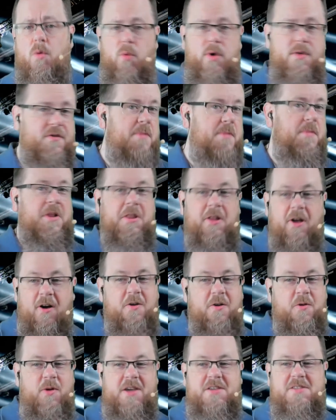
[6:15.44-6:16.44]
And we've come a
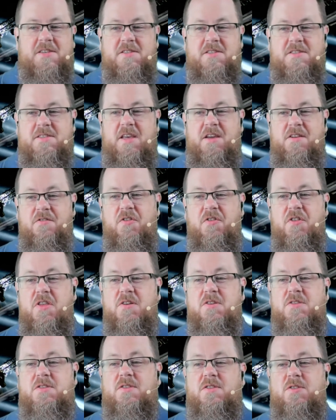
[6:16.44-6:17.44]
long way since then. For
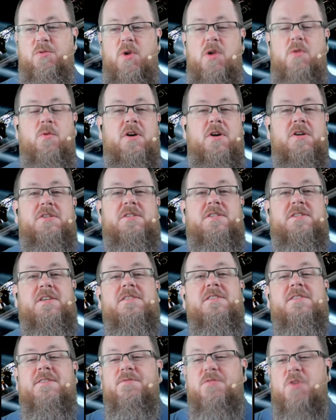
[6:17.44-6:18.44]
those three worst
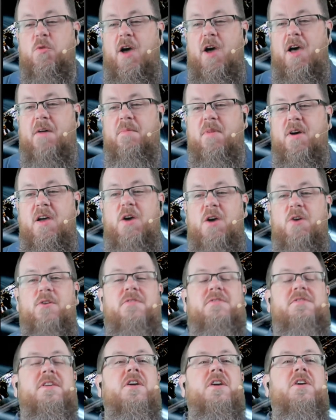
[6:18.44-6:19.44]
sins of the web,
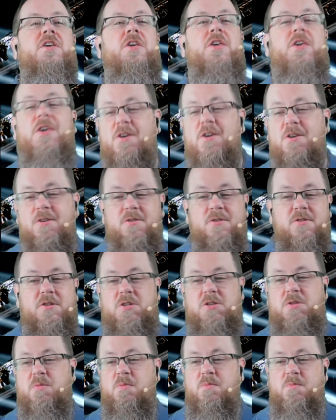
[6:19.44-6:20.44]
we've seen a
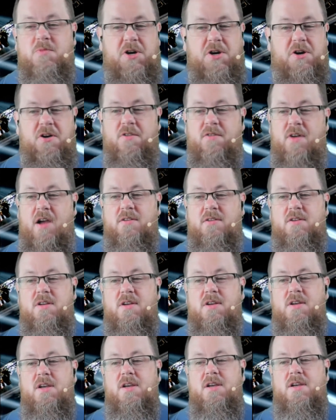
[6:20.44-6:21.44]
huge turnaround.
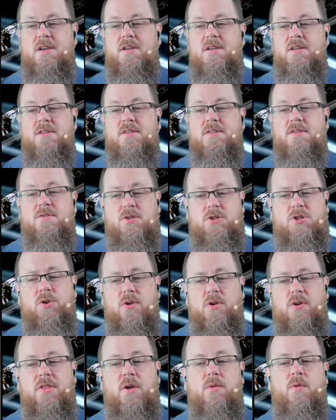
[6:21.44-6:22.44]

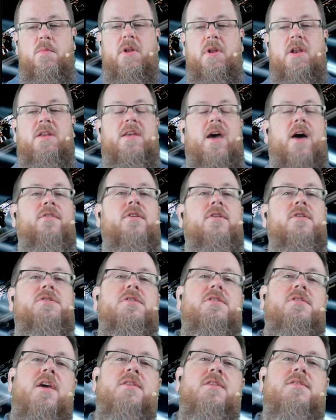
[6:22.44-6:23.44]
Sure, there were many
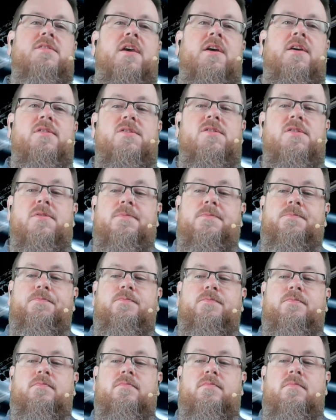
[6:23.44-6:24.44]
doubters and naysayers,
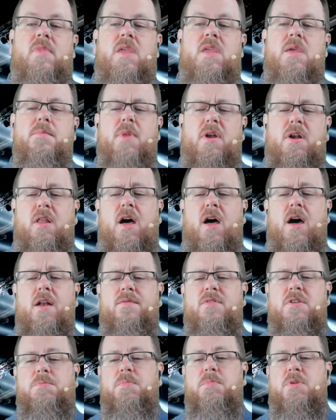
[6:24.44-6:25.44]
but a lot
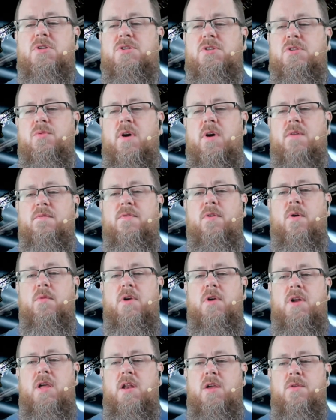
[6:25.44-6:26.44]
of us pushed the web
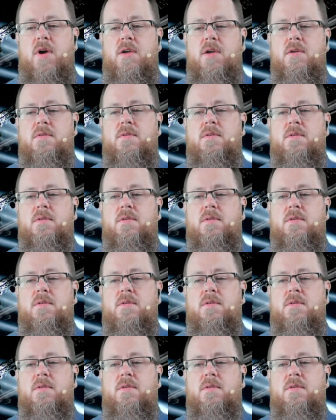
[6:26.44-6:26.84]
forward anyway.